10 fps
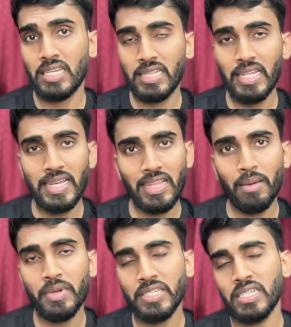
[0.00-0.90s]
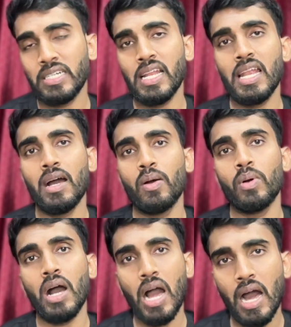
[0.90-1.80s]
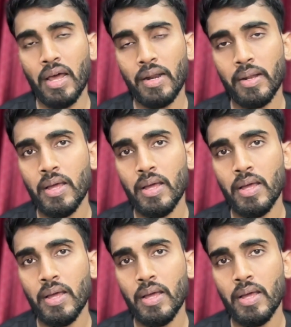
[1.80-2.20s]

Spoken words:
in the examination till now are